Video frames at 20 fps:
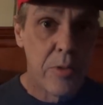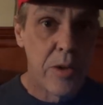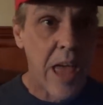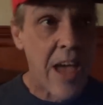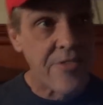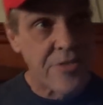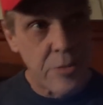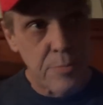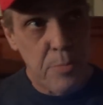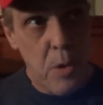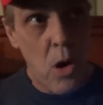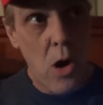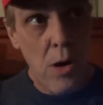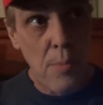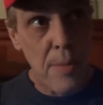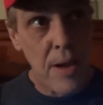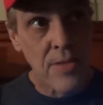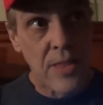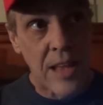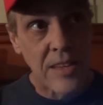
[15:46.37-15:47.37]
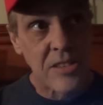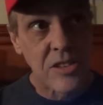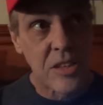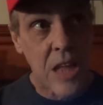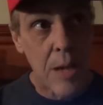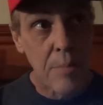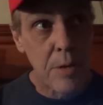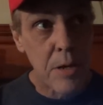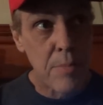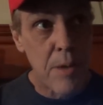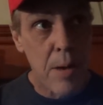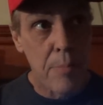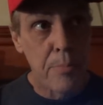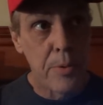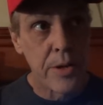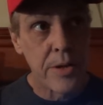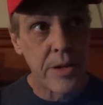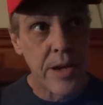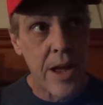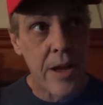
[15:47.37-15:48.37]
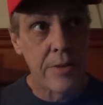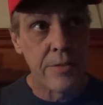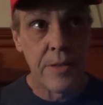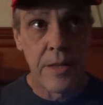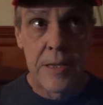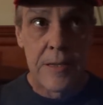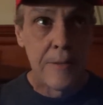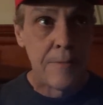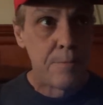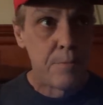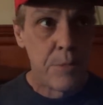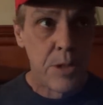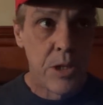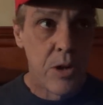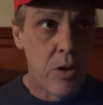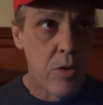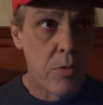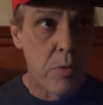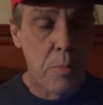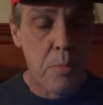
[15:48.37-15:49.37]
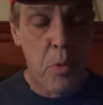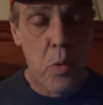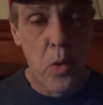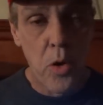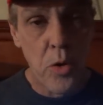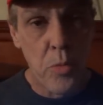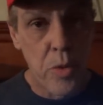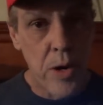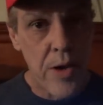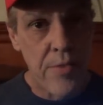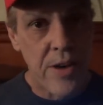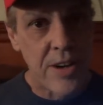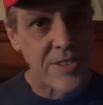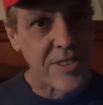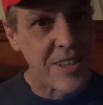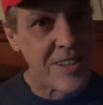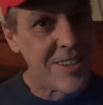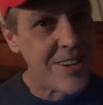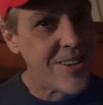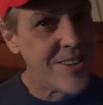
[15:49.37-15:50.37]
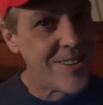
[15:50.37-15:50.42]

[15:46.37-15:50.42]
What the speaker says: After Barr made that statement about putting out a report or whatever, I said,